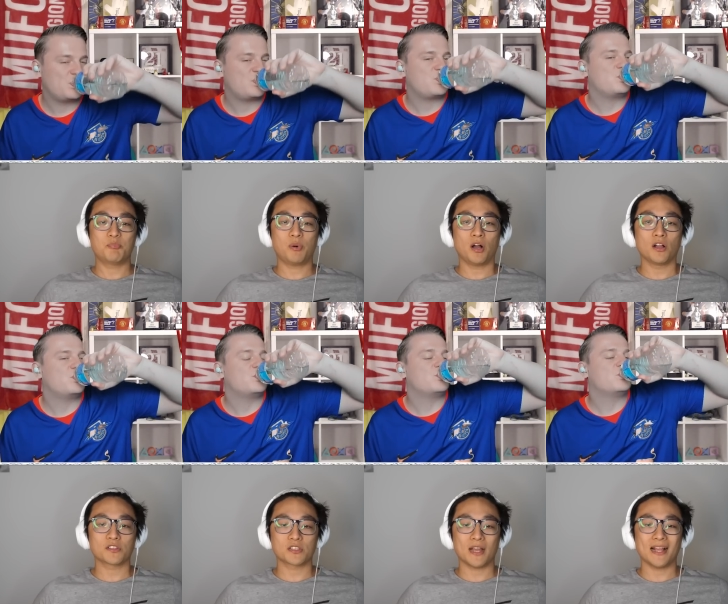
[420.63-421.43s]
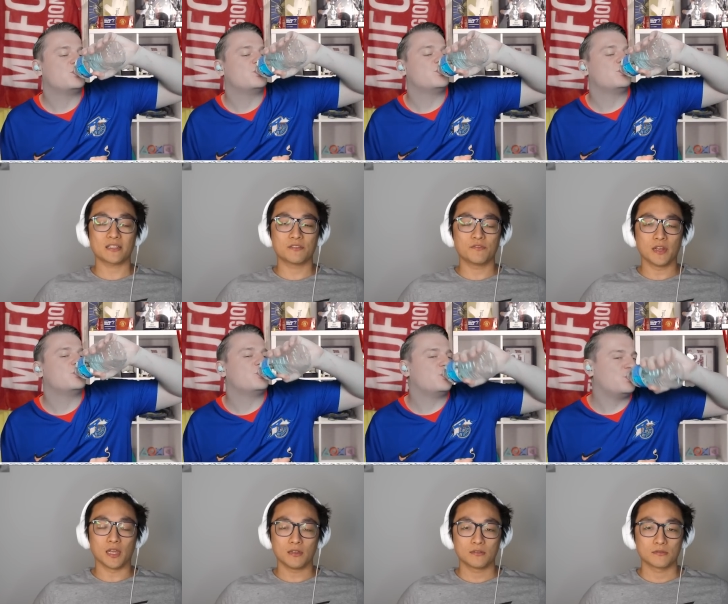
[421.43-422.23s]
Speaker 1: Barca Aston
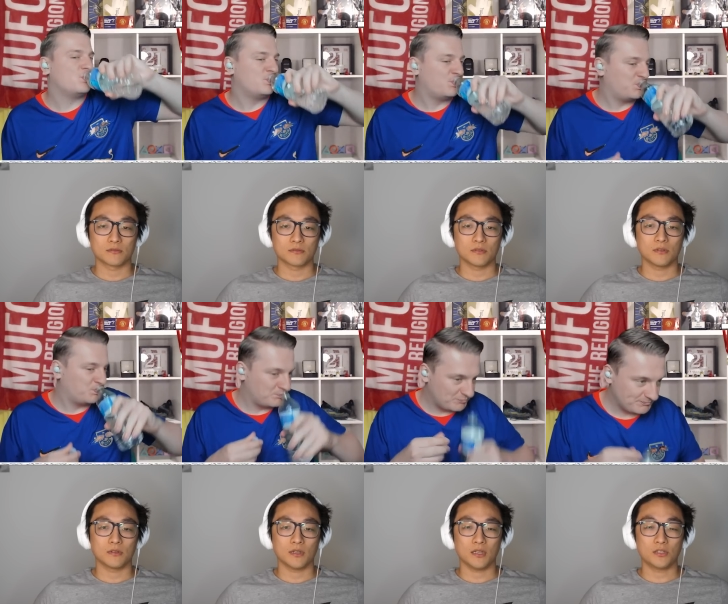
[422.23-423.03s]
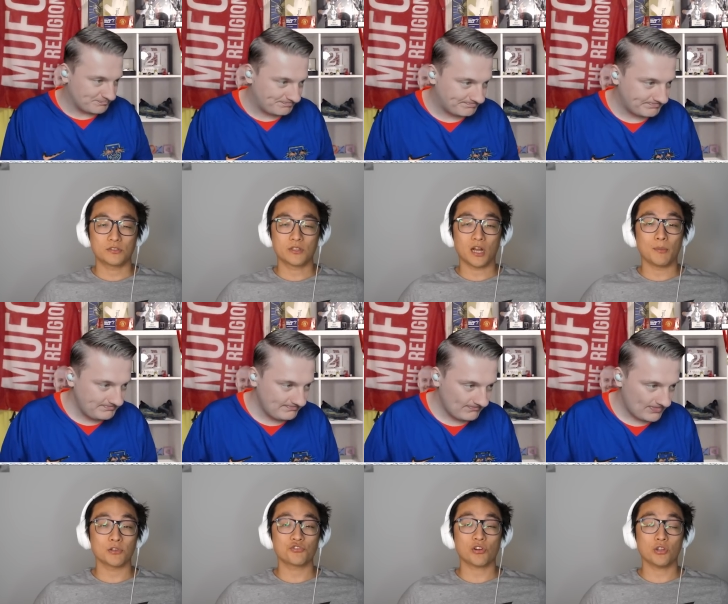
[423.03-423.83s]
Villa, Adama
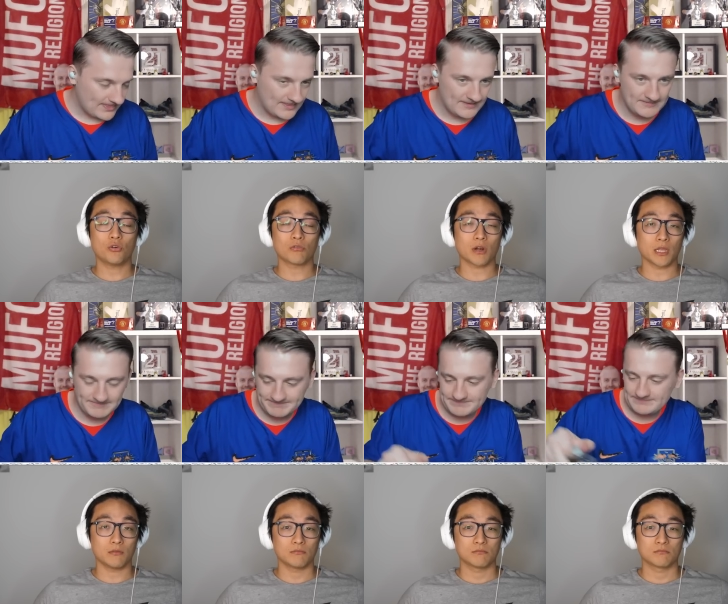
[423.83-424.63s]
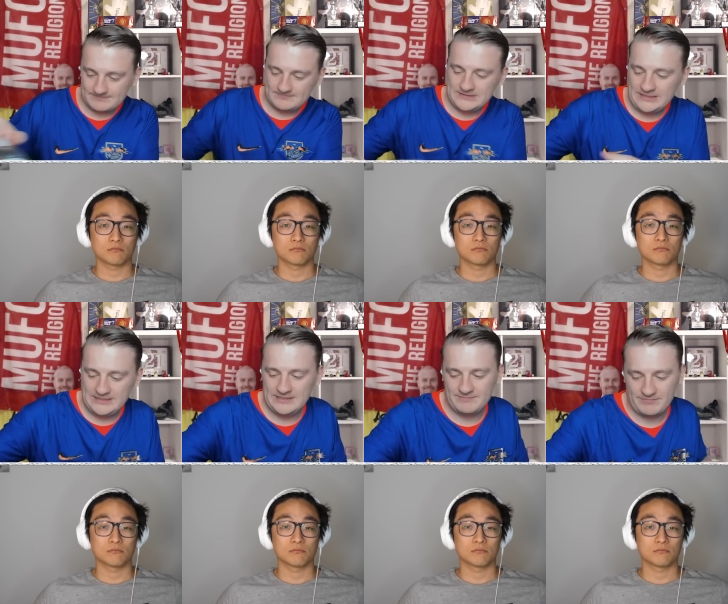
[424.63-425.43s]
Traore.
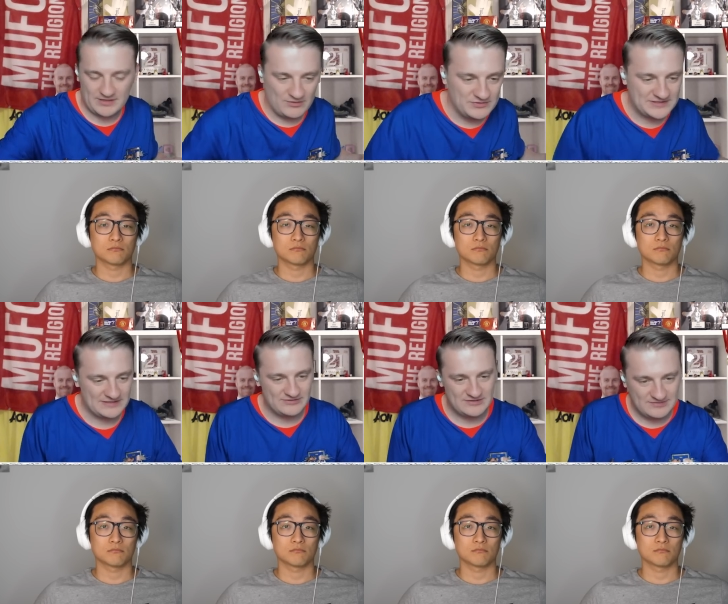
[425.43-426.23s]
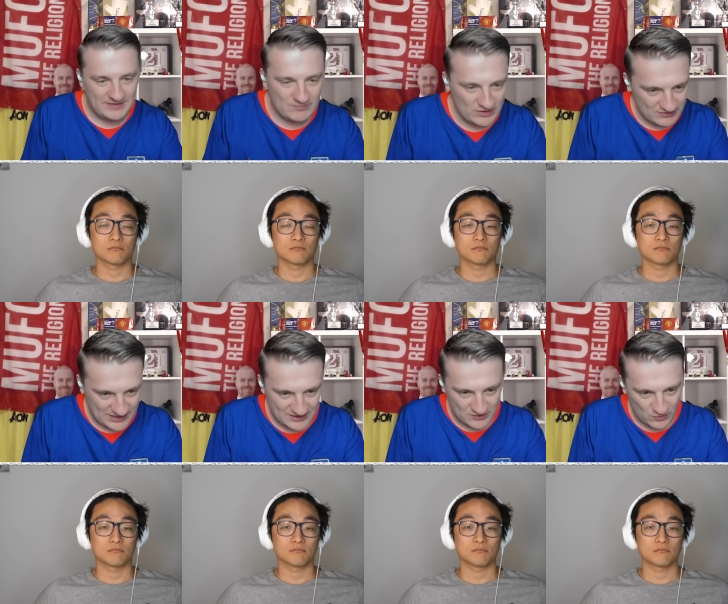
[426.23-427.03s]
Speaker 2: Yeah, I was debating whether I'd
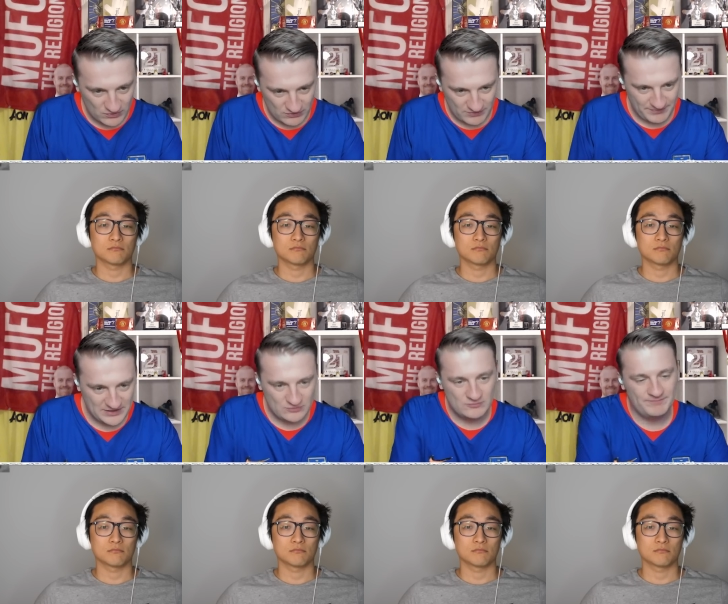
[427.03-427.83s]
get a corner or a middle.